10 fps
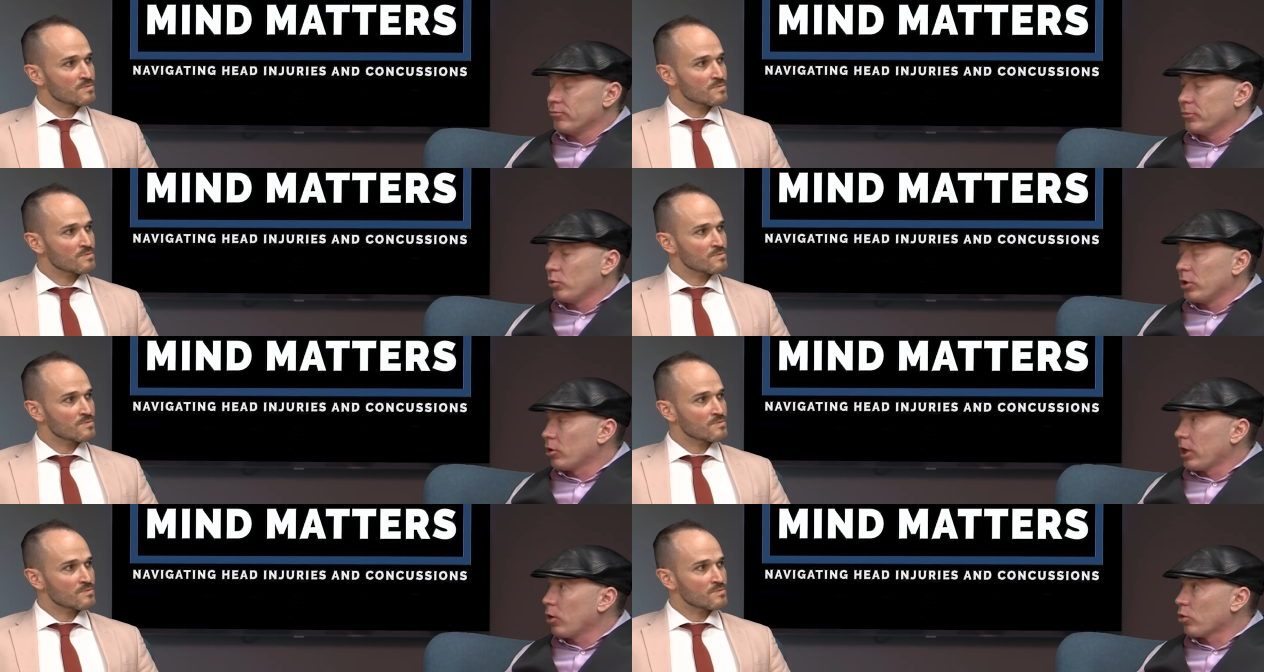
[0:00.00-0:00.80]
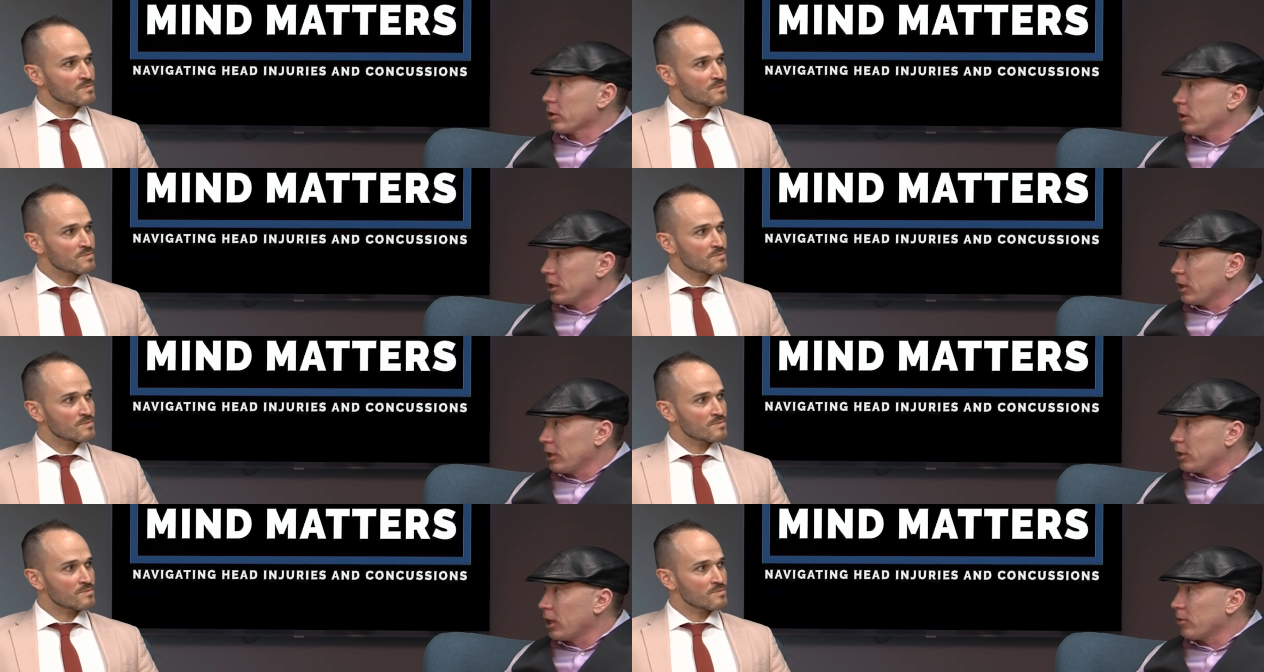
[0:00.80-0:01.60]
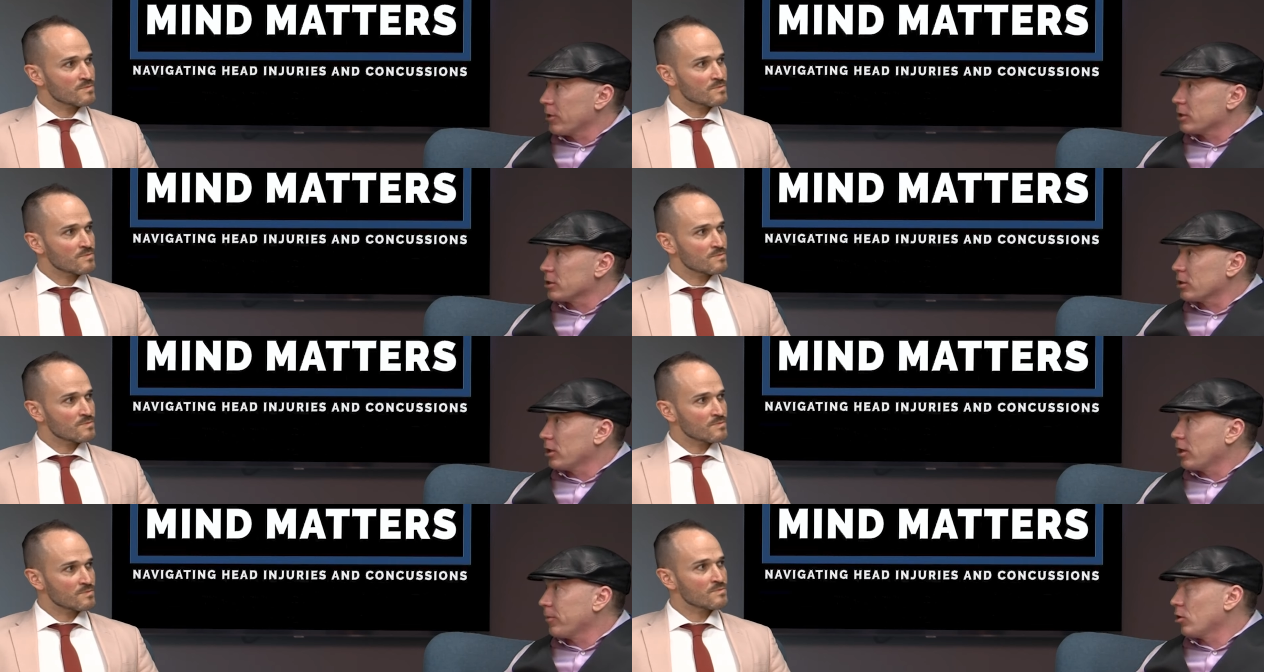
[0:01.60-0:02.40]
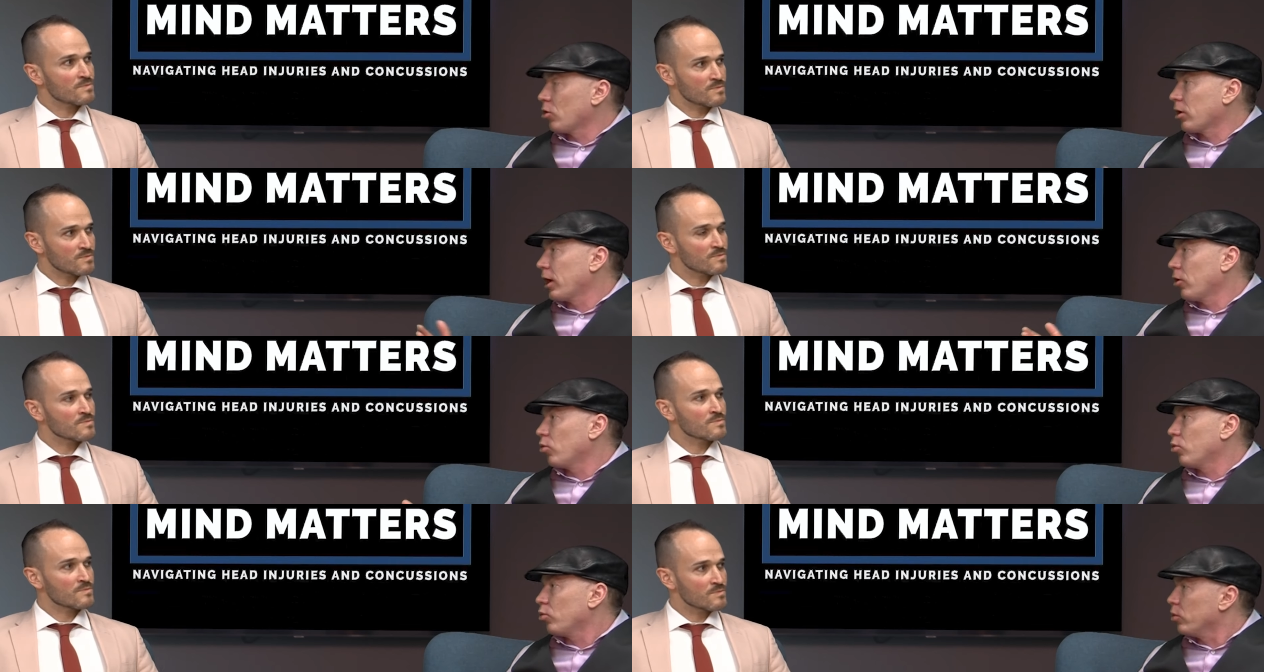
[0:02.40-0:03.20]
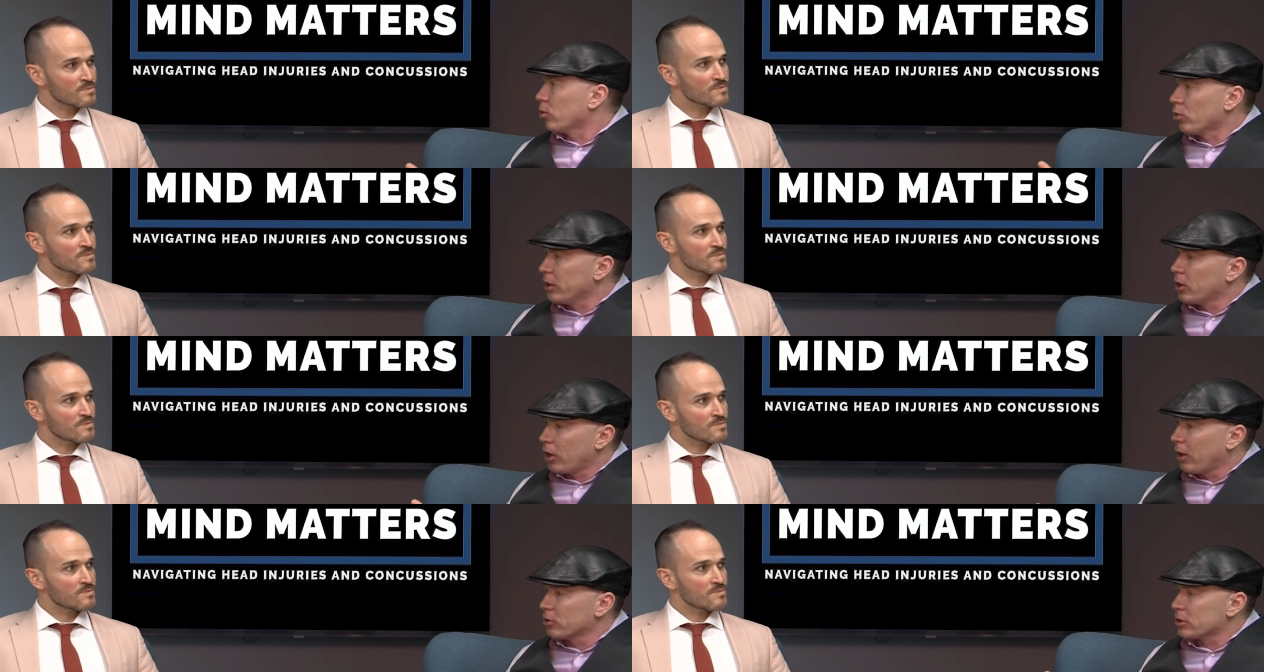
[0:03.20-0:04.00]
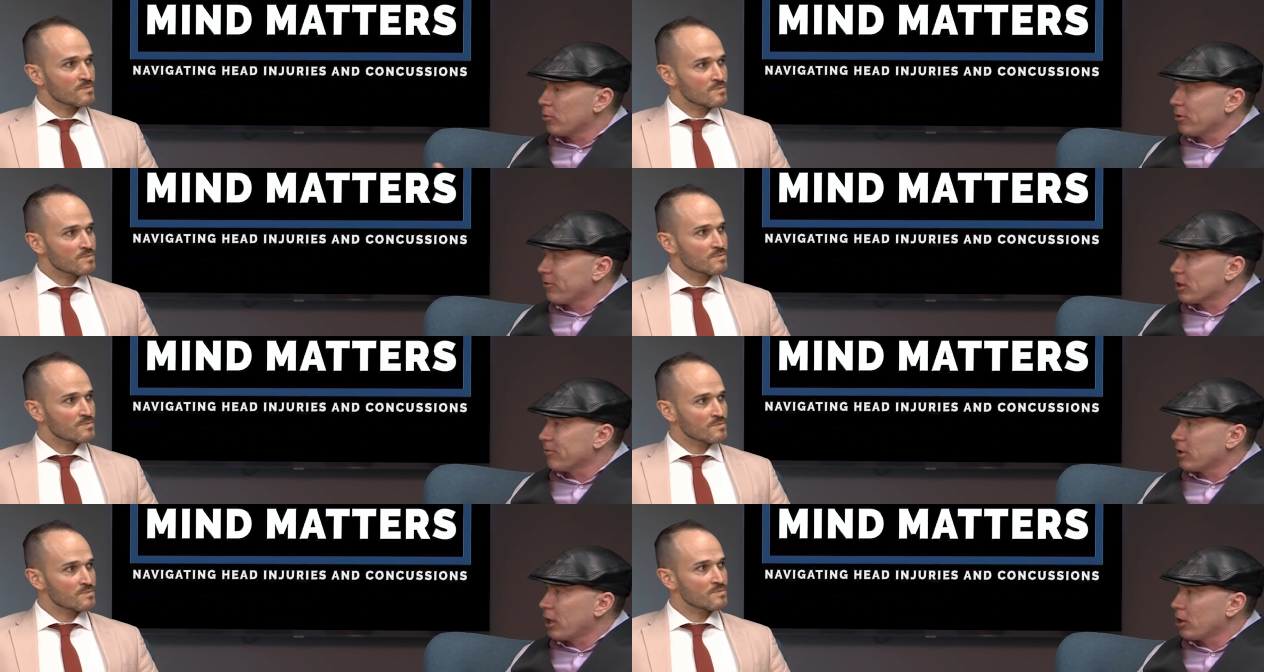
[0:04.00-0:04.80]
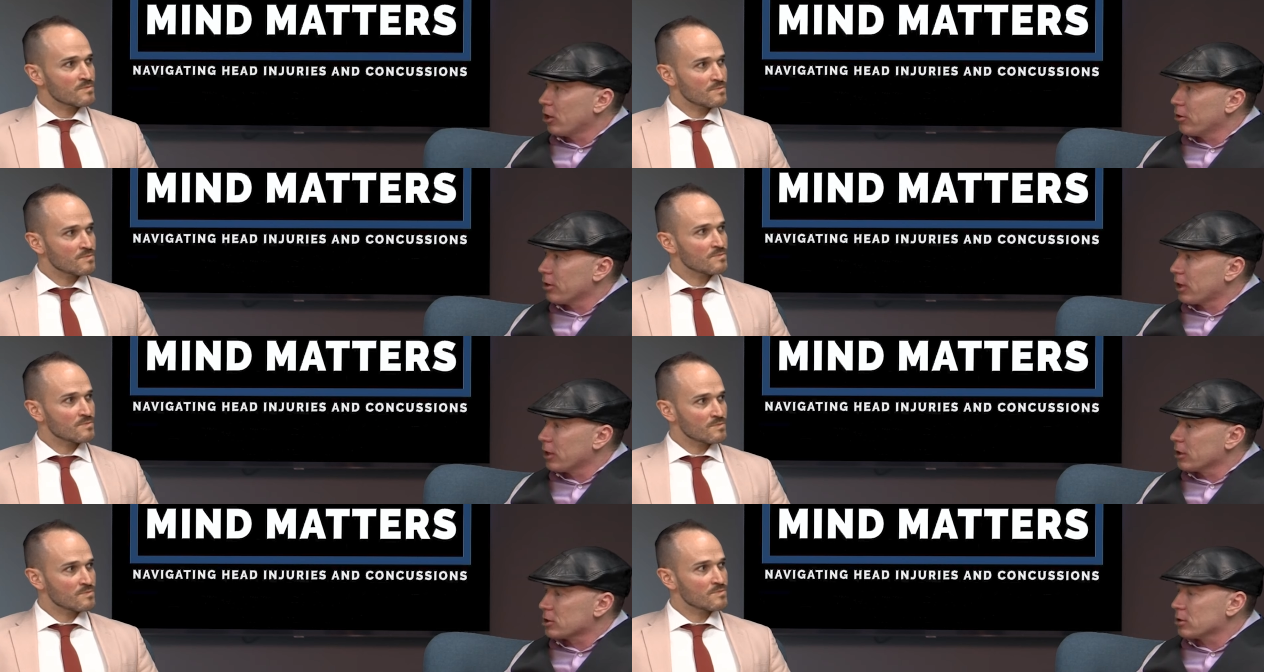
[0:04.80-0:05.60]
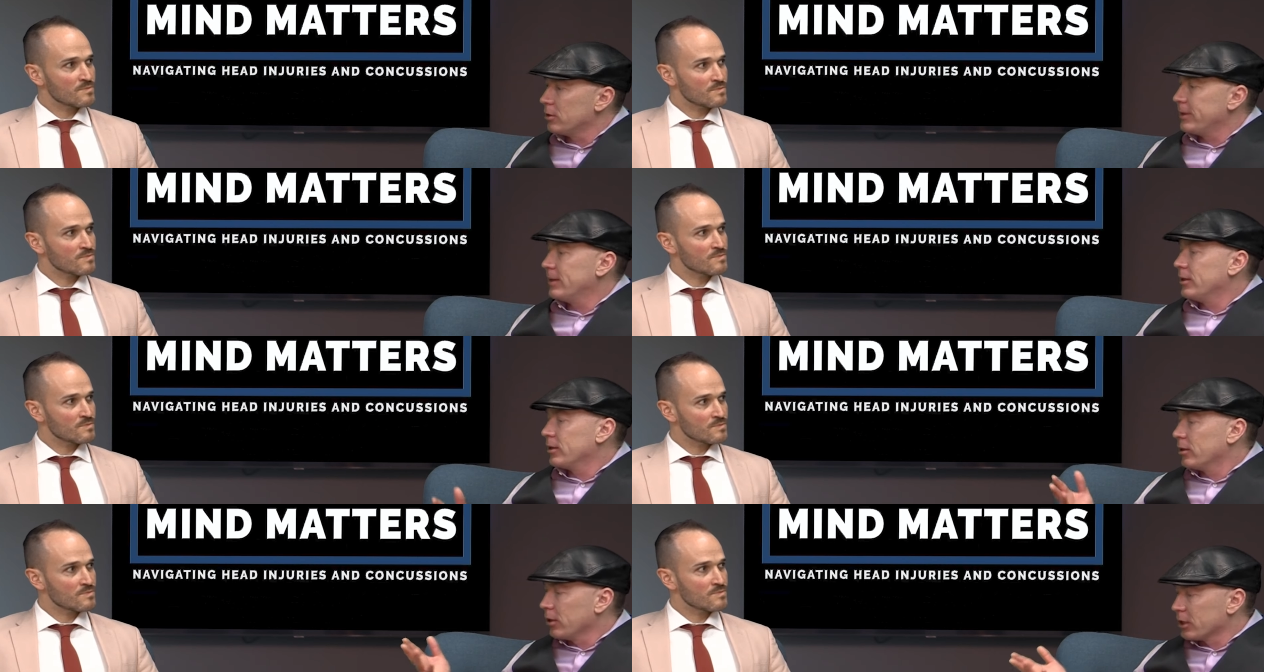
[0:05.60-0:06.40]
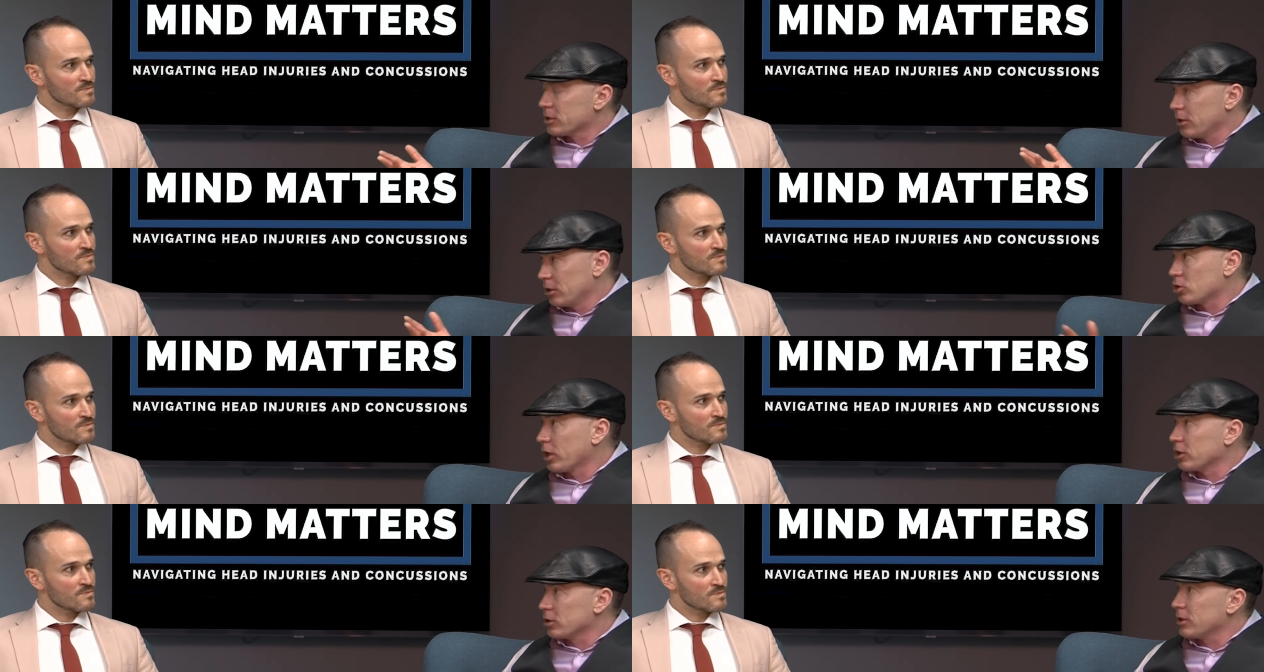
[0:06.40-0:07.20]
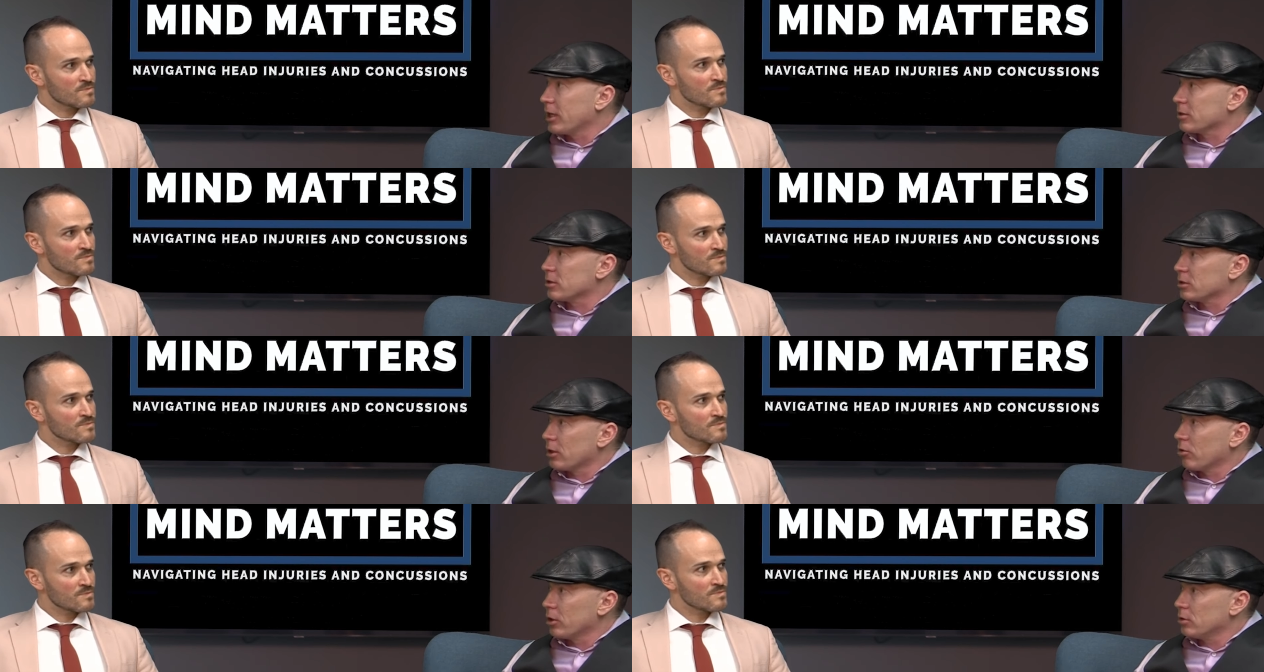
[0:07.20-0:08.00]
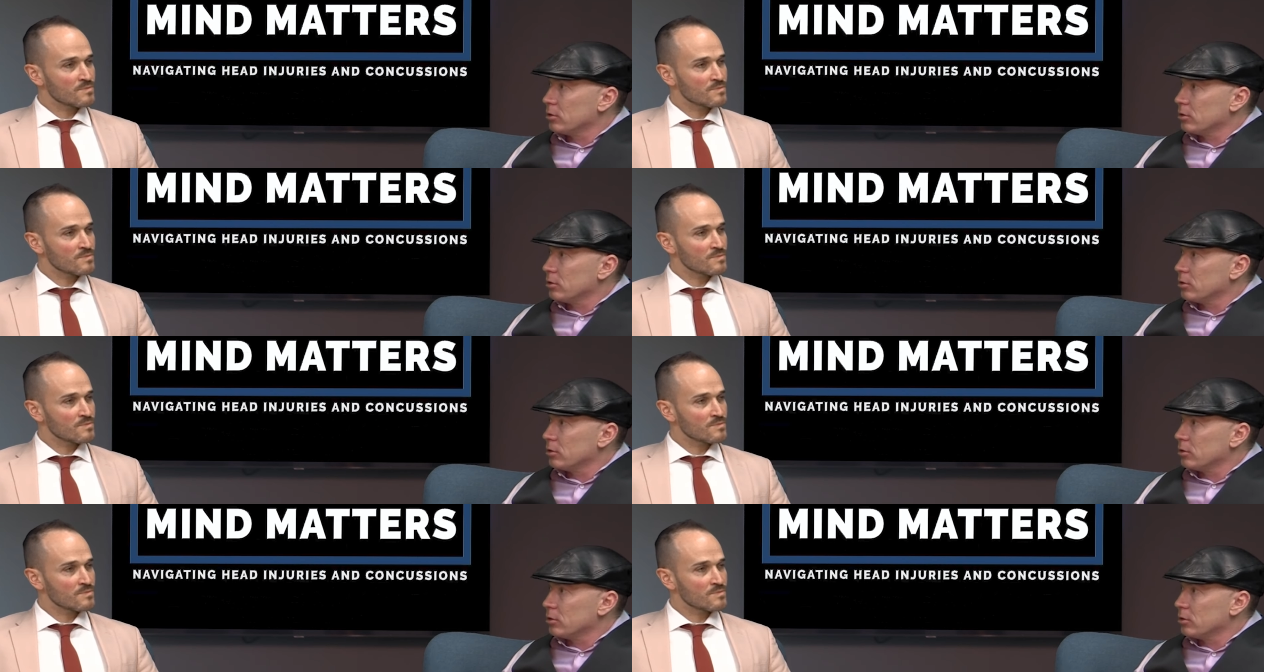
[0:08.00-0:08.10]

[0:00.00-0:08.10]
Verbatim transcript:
Speaker 1: but we don't know how we're gonna get any data, basically. I mean, or how, we don't really know how it's gonna be effective or not, other than, I guess, less of these tragic deaths, is that right?